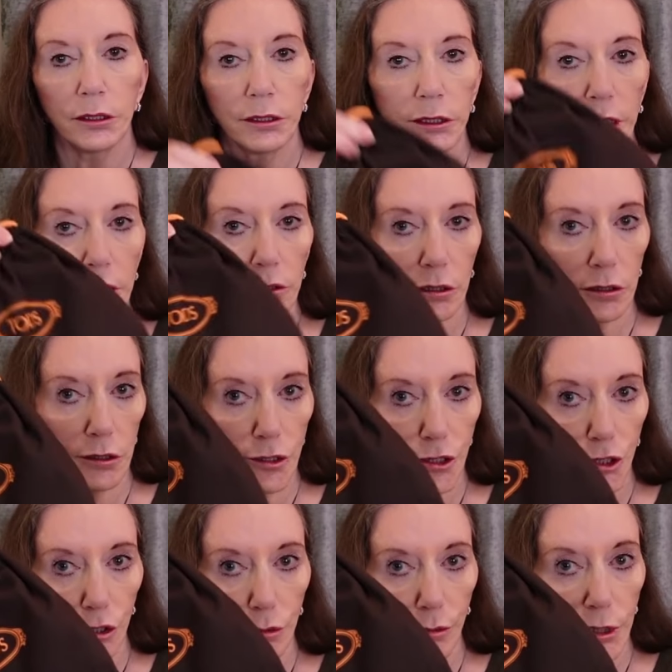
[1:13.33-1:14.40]
That, I
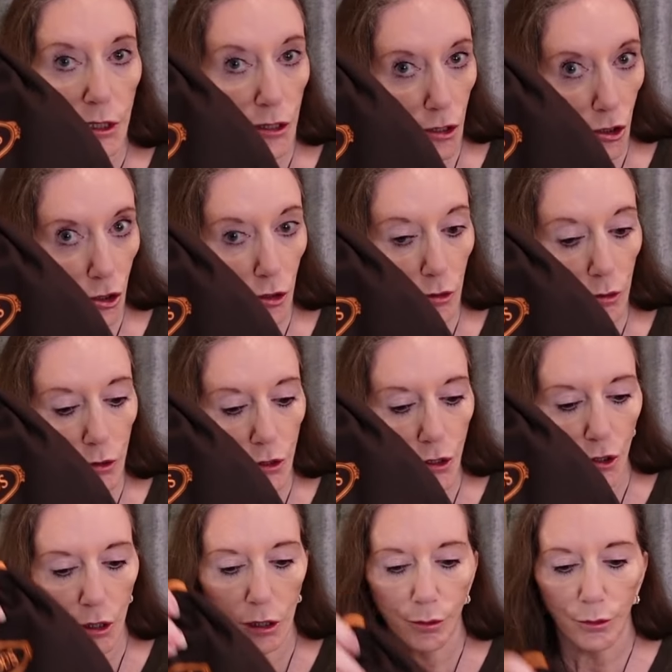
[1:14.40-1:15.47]
assume, is a shoulder
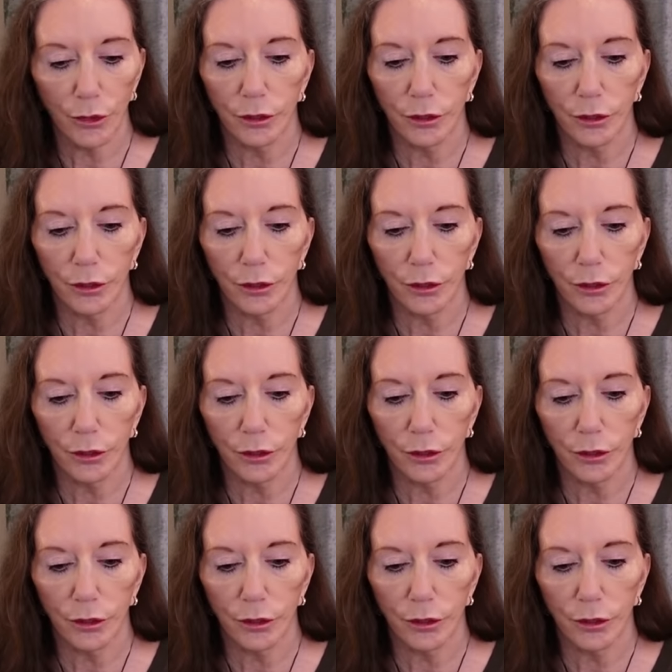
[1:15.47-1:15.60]
strap.